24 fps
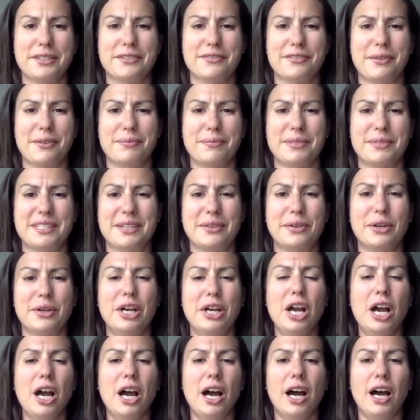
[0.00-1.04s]
of them. So
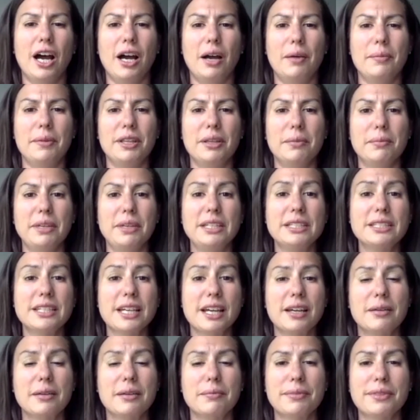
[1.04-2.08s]
in the
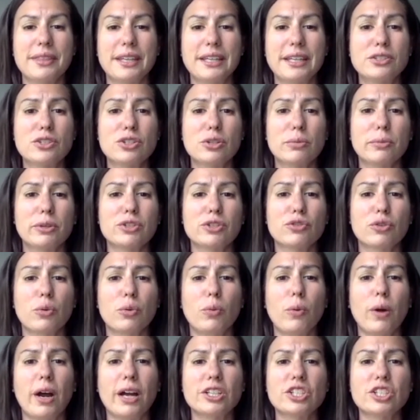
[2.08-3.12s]
meantime, thanks so much for
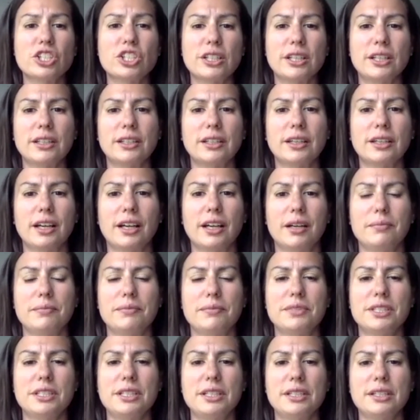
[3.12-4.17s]
watching.
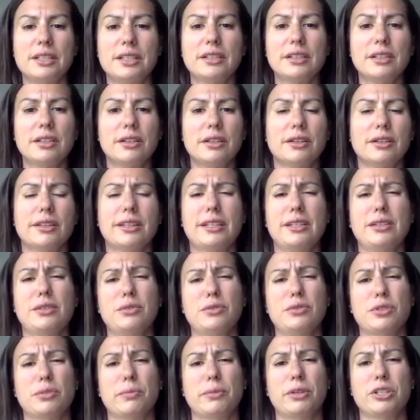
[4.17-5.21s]
Tegan, Kira, thank you
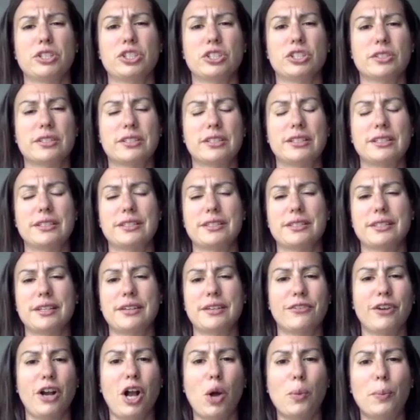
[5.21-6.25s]
so much, as Denise said,
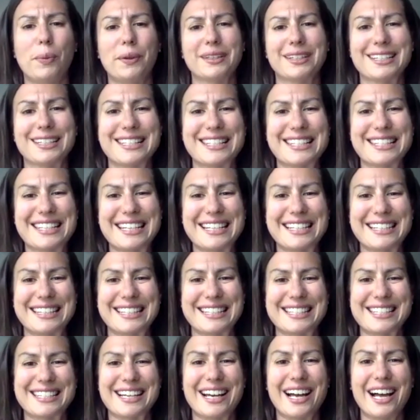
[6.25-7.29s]
for helping us kick
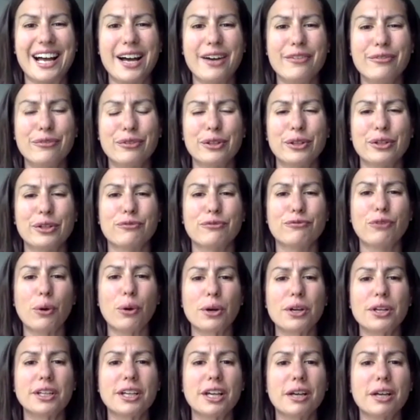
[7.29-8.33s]
this off. We look
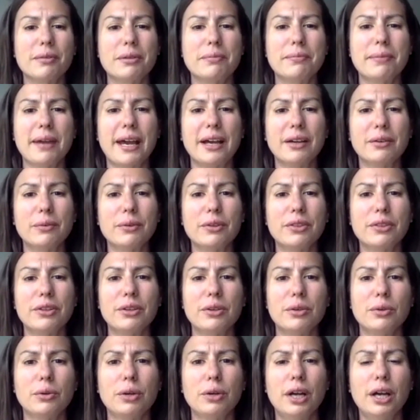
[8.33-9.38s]
forward to coming back with
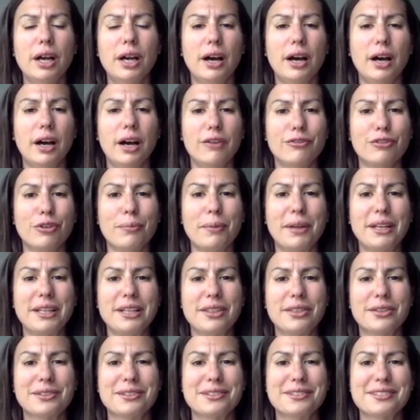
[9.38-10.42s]
you for many
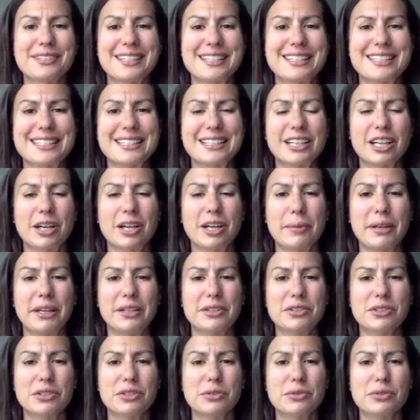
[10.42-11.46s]
Thursdays to come and
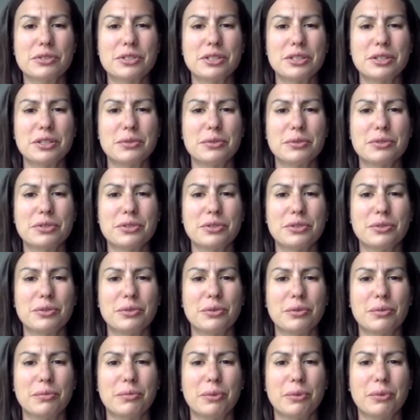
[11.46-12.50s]
introducing you
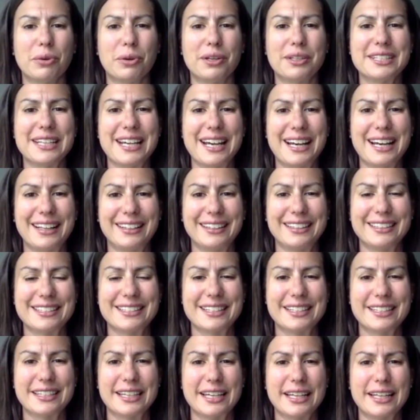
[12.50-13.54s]
to more talent.
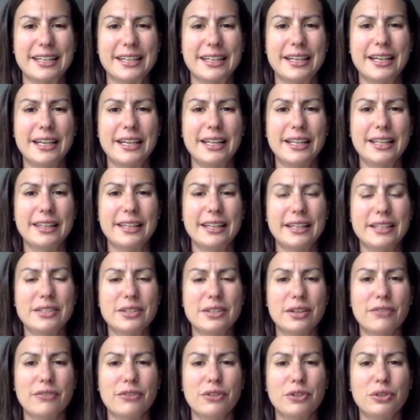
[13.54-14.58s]
Again, thanks
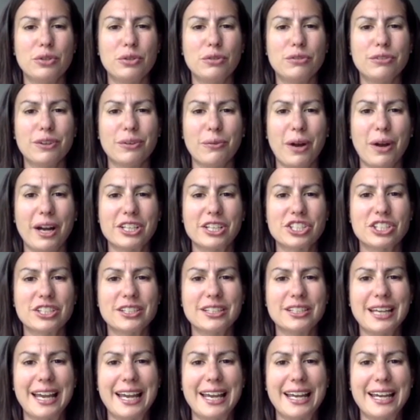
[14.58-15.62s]
all of you for
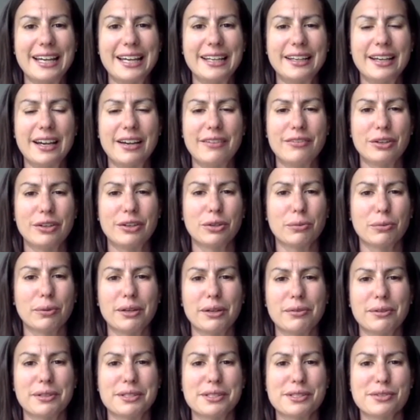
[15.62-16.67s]
watching, and have a great
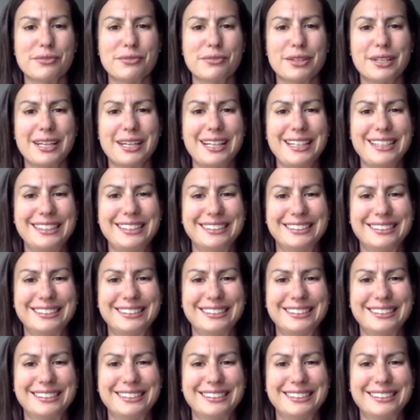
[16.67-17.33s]
rest of the day.